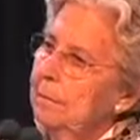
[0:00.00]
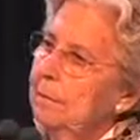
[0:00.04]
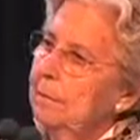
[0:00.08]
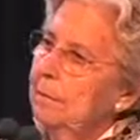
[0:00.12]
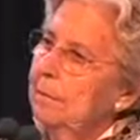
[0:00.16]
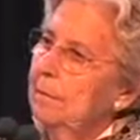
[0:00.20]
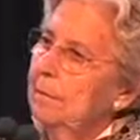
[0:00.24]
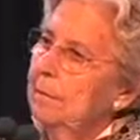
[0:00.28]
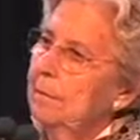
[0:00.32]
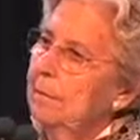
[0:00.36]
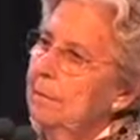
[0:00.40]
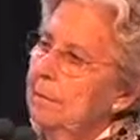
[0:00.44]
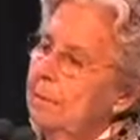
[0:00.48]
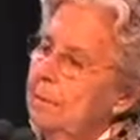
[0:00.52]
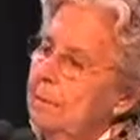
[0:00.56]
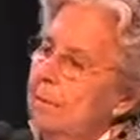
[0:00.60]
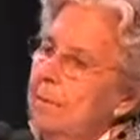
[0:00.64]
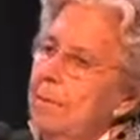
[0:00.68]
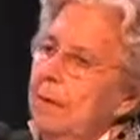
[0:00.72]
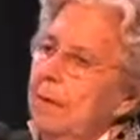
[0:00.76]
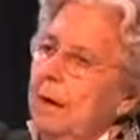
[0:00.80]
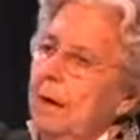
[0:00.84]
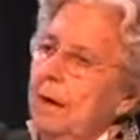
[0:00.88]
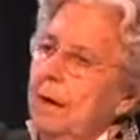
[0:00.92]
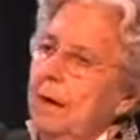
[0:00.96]
uh,
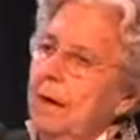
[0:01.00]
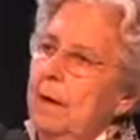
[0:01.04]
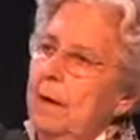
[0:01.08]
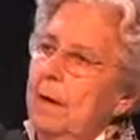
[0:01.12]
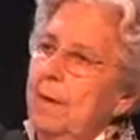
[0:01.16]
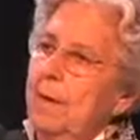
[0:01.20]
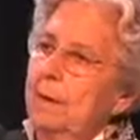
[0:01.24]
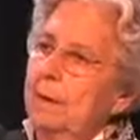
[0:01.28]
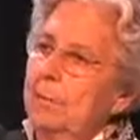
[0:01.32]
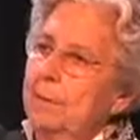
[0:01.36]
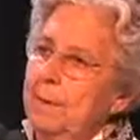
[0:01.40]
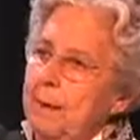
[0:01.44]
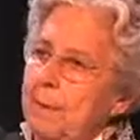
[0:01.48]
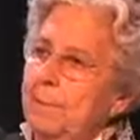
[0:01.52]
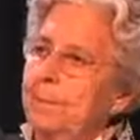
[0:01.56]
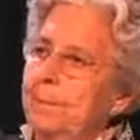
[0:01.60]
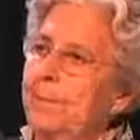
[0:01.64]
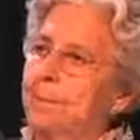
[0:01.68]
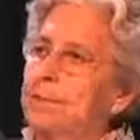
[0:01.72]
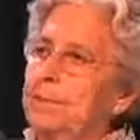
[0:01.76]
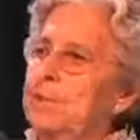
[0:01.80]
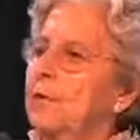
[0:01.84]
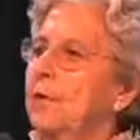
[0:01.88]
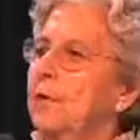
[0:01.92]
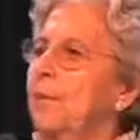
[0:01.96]
members from
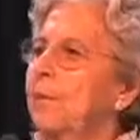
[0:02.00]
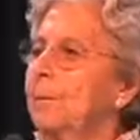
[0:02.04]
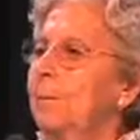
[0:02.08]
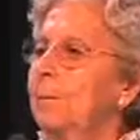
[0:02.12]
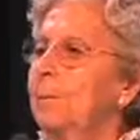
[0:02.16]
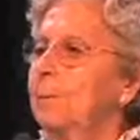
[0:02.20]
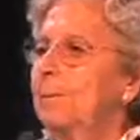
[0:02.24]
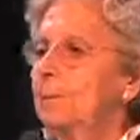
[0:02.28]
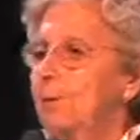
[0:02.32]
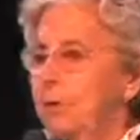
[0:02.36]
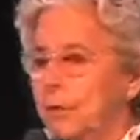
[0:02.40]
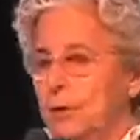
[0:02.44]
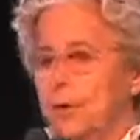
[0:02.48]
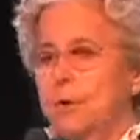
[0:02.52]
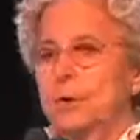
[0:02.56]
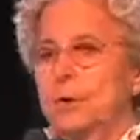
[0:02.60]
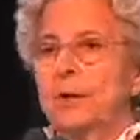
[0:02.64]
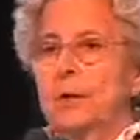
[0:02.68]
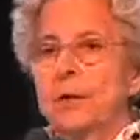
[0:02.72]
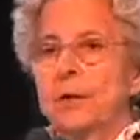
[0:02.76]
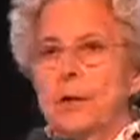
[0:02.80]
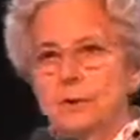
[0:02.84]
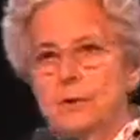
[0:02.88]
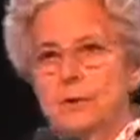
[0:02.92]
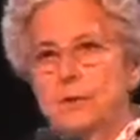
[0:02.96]
third countries,
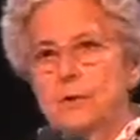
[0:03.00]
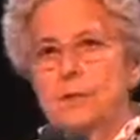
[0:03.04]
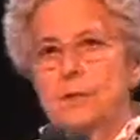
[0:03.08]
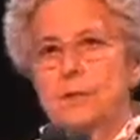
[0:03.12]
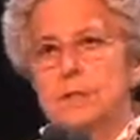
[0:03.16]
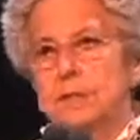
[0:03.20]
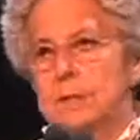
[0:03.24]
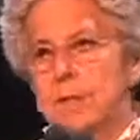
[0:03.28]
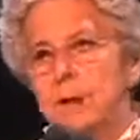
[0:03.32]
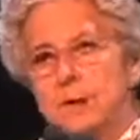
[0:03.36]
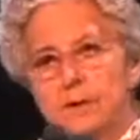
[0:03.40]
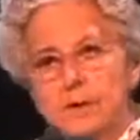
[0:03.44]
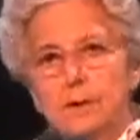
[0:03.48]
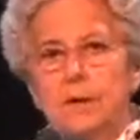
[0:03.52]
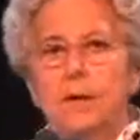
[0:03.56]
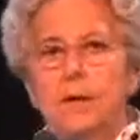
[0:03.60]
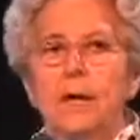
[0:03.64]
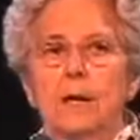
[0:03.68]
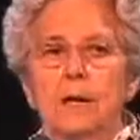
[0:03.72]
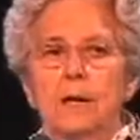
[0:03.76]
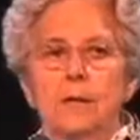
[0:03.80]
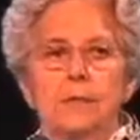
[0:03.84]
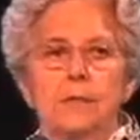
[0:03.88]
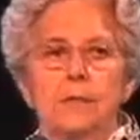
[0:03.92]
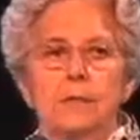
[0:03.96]
other countries.
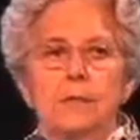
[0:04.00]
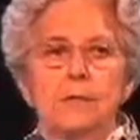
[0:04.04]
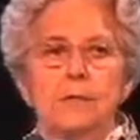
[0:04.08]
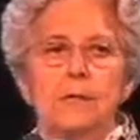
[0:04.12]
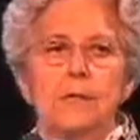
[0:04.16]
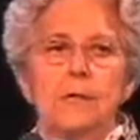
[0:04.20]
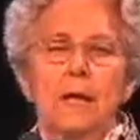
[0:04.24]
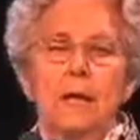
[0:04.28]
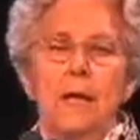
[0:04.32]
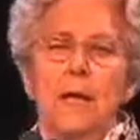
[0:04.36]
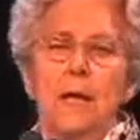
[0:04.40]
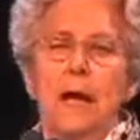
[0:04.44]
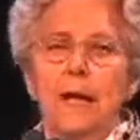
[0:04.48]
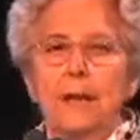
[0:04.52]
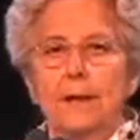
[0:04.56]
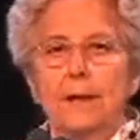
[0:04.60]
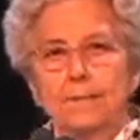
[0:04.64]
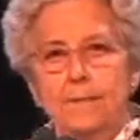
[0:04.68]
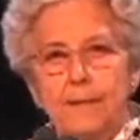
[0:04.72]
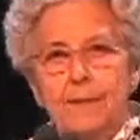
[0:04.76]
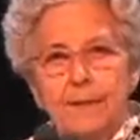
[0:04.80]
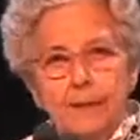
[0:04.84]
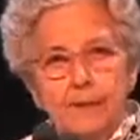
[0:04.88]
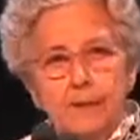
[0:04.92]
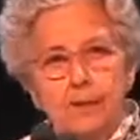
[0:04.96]
And if they couldn't
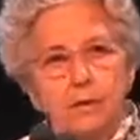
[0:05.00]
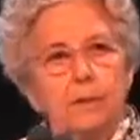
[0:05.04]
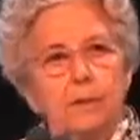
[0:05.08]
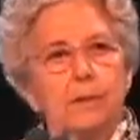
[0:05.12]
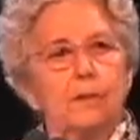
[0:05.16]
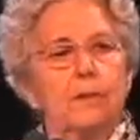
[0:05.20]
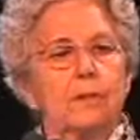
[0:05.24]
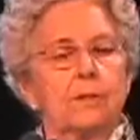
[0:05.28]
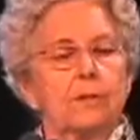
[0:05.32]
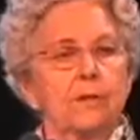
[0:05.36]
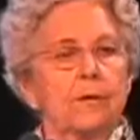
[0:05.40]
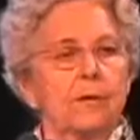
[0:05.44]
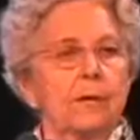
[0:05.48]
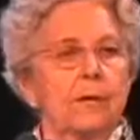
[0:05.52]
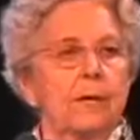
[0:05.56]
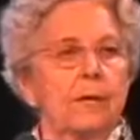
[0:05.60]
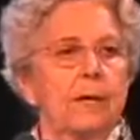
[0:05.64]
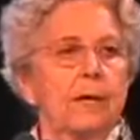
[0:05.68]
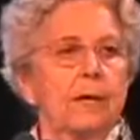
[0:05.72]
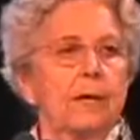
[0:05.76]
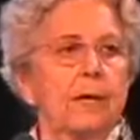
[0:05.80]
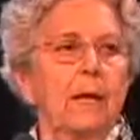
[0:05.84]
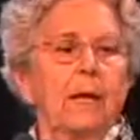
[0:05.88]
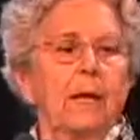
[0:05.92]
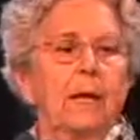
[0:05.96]
agree,
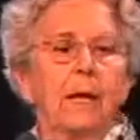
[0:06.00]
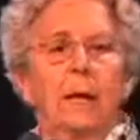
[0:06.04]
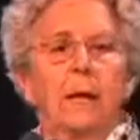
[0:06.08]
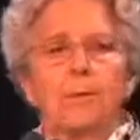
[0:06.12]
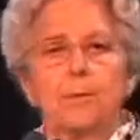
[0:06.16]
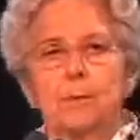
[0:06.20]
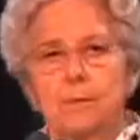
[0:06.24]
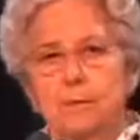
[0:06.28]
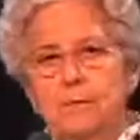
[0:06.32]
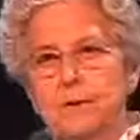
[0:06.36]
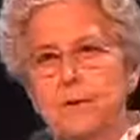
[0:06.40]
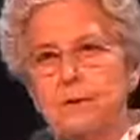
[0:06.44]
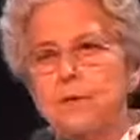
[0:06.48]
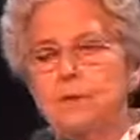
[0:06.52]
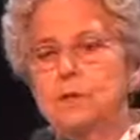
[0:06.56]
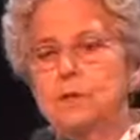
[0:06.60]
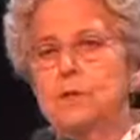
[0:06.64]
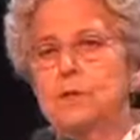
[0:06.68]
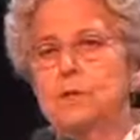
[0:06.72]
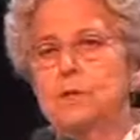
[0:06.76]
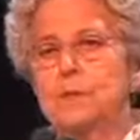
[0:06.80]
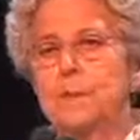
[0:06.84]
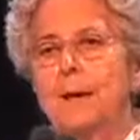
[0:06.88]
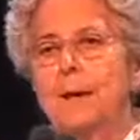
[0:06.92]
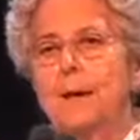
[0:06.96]
provision was made for
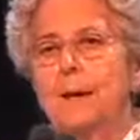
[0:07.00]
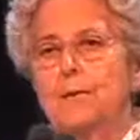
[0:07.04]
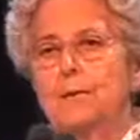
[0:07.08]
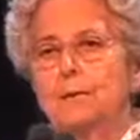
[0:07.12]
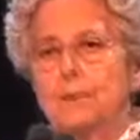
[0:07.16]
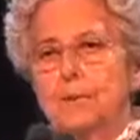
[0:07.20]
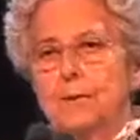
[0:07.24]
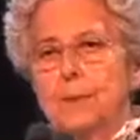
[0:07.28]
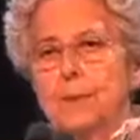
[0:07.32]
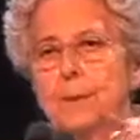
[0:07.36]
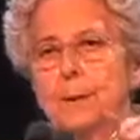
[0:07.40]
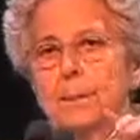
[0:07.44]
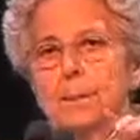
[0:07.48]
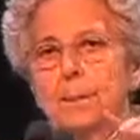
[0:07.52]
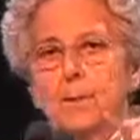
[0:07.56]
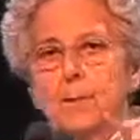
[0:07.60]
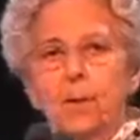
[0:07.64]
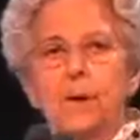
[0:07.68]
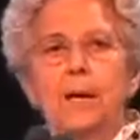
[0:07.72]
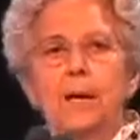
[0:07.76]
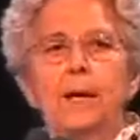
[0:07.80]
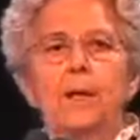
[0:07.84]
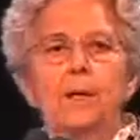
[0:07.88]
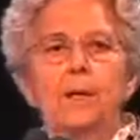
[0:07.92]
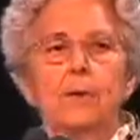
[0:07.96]
an appointing
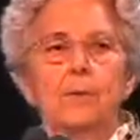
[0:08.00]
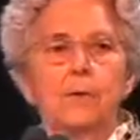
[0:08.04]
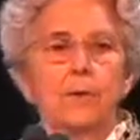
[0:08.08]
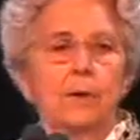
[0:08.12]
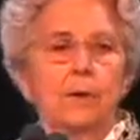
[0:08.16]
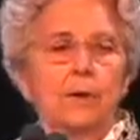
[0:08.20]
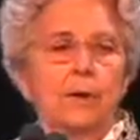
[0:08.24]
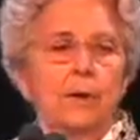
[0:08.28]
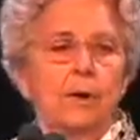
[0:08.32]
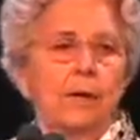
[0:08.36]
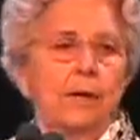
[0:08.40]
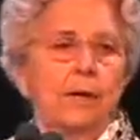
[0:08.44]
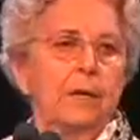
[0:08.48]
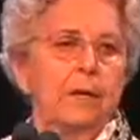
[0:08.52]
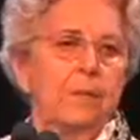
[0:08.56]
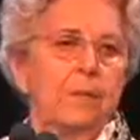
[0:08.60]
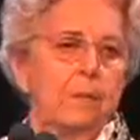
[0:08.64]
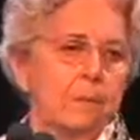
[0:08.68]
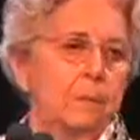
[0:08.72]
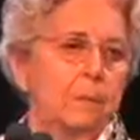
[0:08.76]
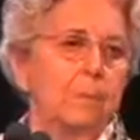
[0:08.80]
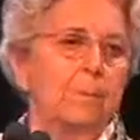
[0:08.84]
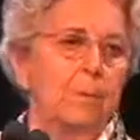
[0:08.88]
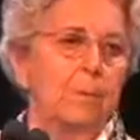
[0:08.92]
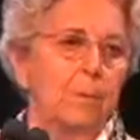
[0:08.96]
authority to appoint
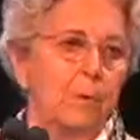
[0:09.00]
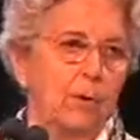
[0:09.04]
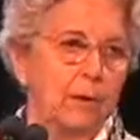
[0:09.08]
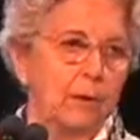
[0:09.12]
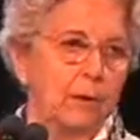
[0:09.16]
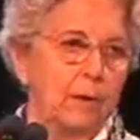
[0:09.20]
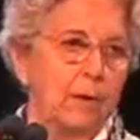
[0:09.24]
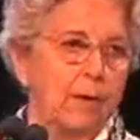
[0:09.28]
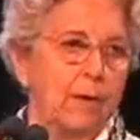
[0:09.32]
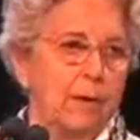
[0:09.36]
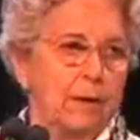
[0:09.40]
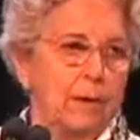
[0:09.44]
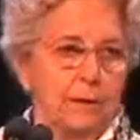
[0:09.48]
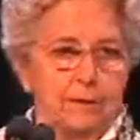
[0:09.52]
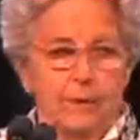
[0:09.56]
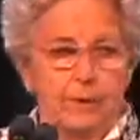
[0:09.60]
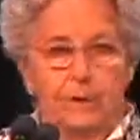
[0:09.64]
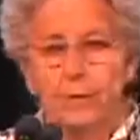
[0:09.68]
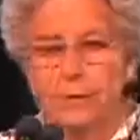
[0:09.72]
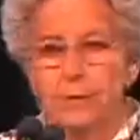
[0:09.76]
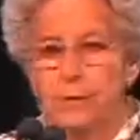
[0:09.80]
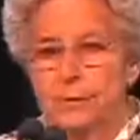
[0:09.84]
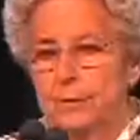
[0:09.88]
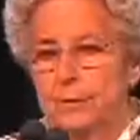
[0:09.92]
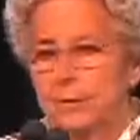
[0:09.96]
the third
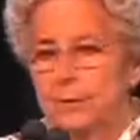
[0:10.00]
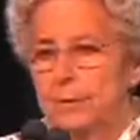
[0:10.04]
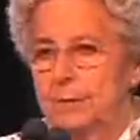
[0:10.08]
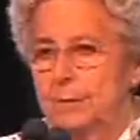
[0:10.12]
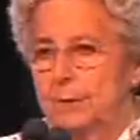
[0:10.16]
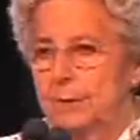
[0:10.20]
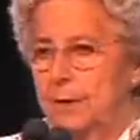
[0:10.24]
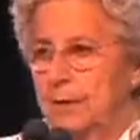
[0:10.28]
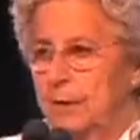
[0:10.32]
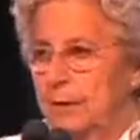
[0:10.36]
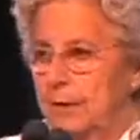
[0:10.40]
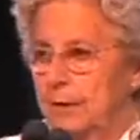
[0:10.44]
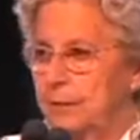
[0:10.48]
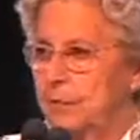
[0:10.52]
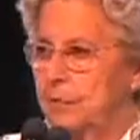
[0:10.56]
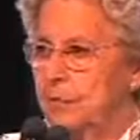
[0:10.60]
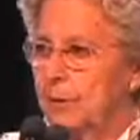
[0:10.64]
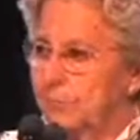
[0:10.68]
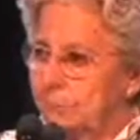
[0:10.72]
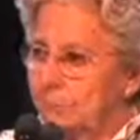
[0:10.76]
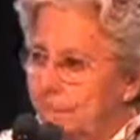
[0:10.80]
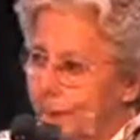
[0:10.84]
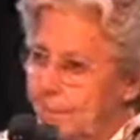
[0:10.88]
country members.